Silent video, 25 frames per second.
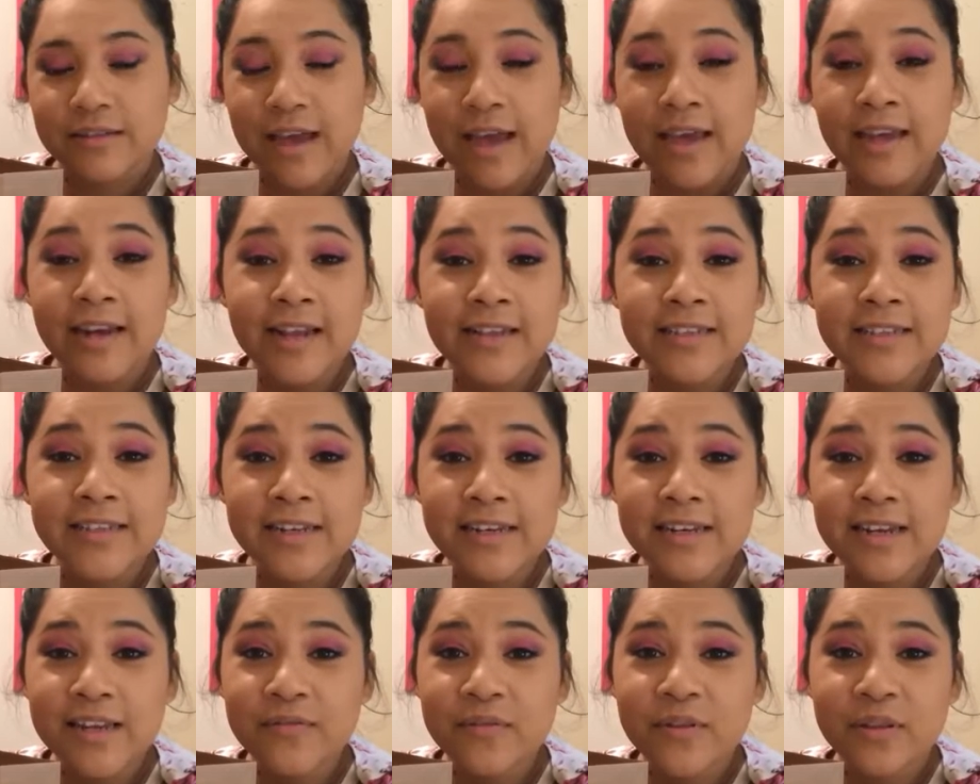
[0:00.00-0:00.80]
And I
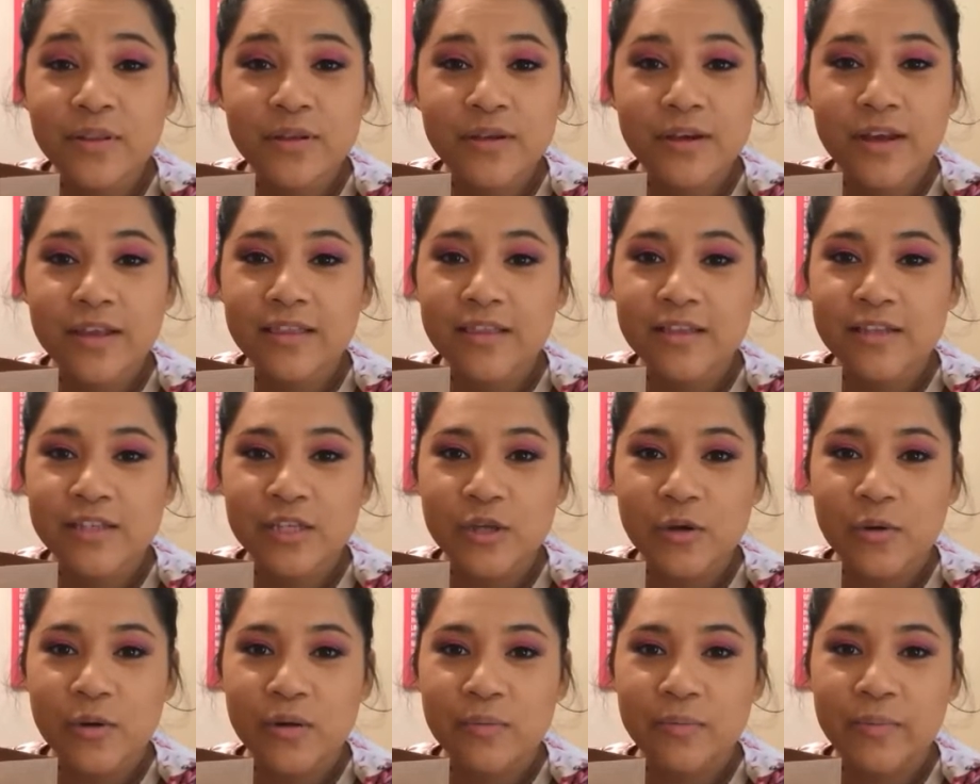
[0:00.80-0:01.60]
didn't even look at the
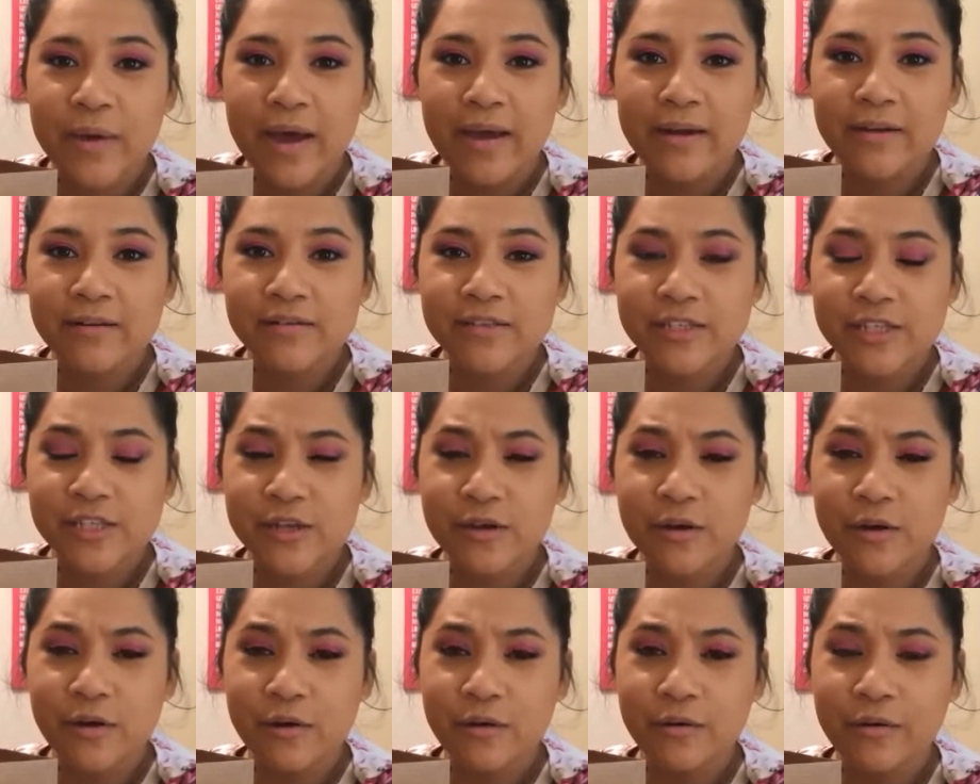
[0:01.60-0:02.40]
sewing patterns,
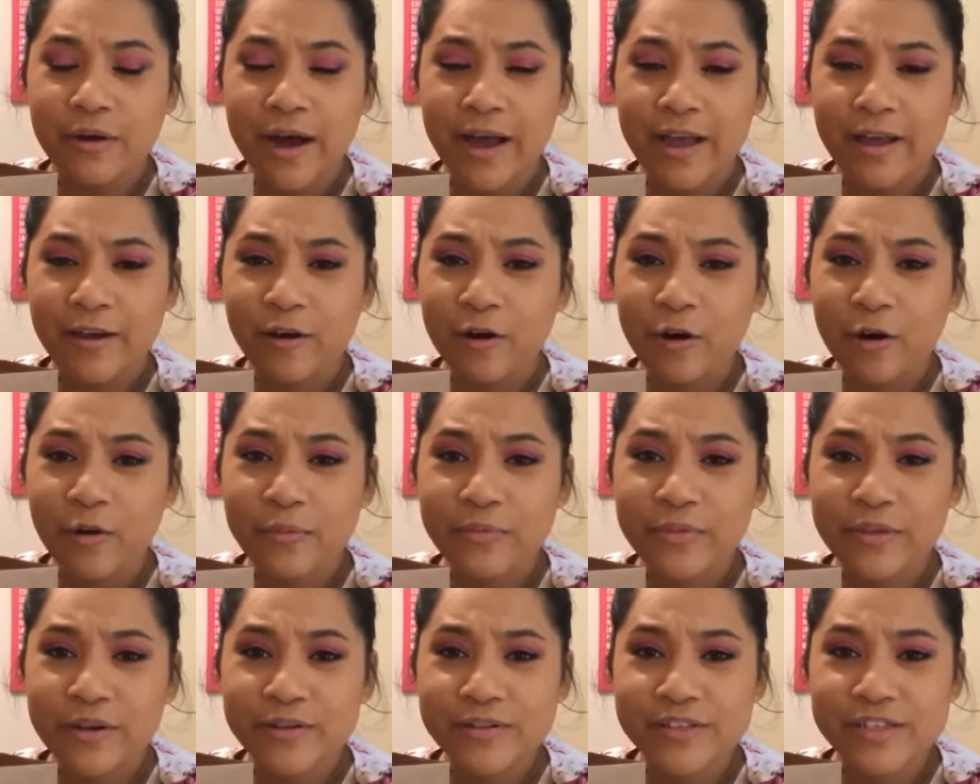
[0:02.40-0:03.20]
so I
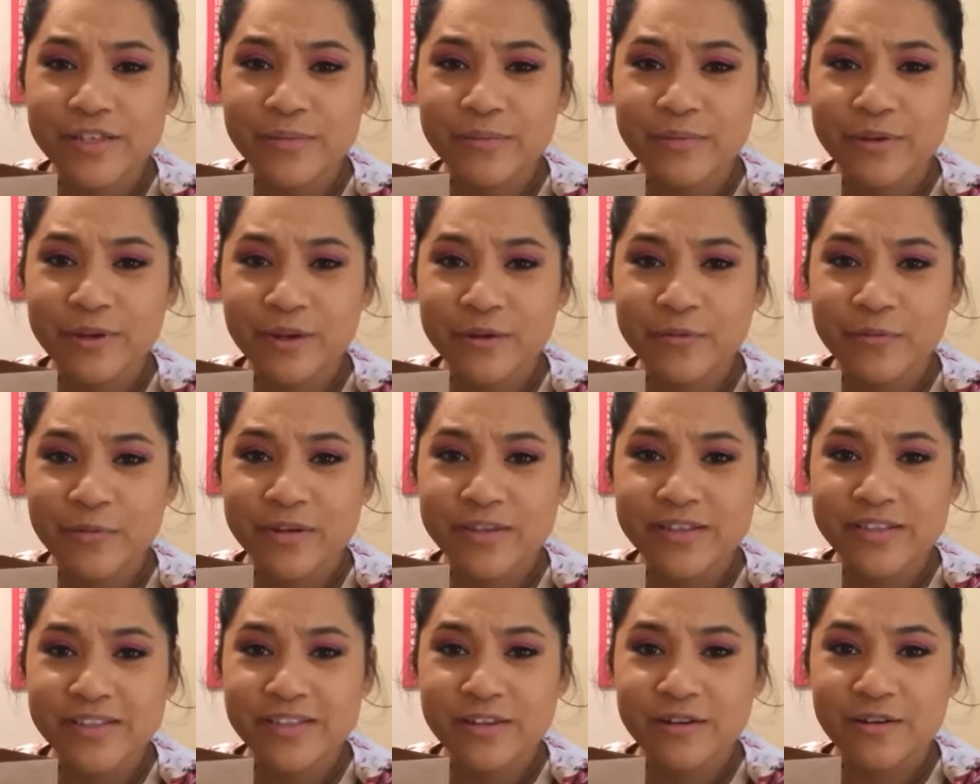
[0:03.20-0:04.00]
hope there's some good
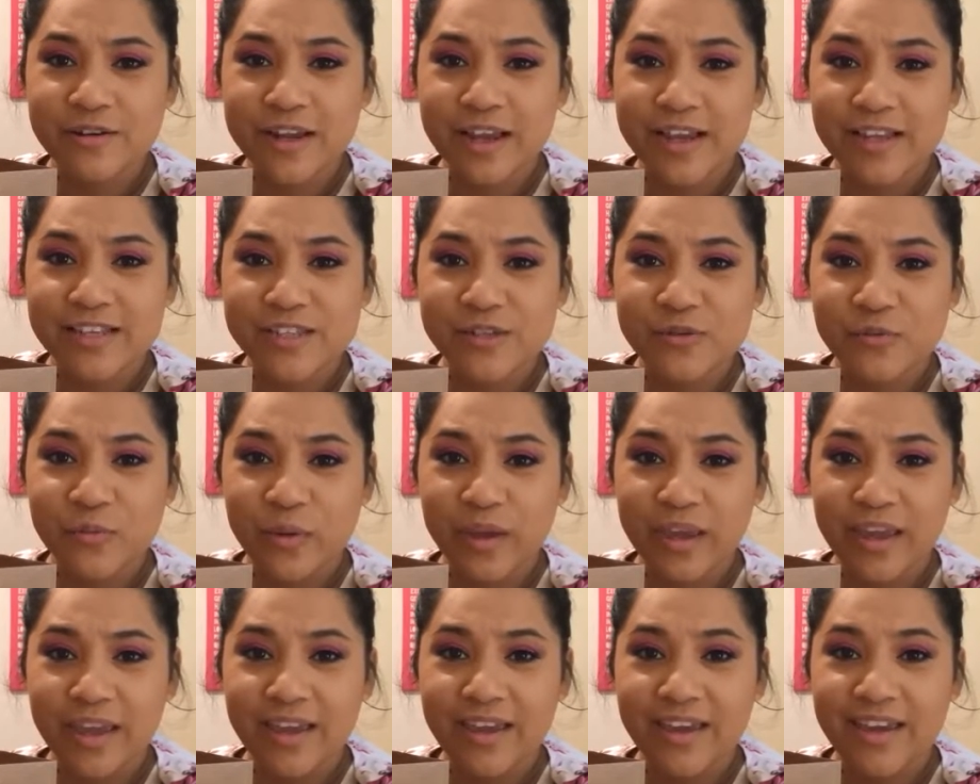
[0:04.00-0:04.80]
ones there next
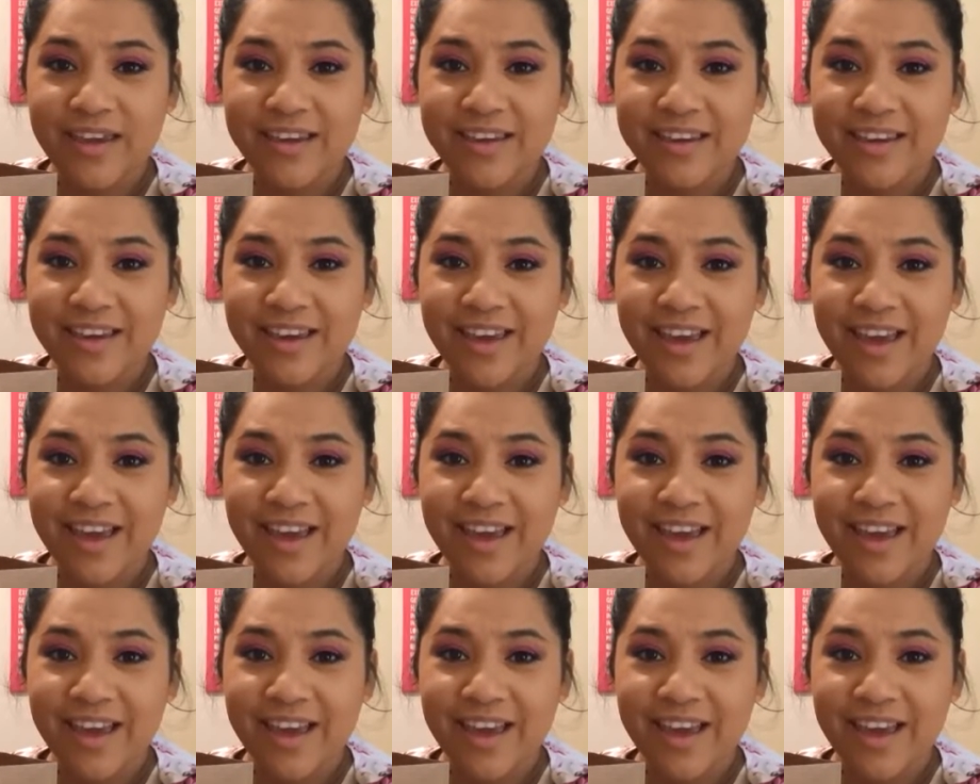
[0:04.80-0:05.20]
week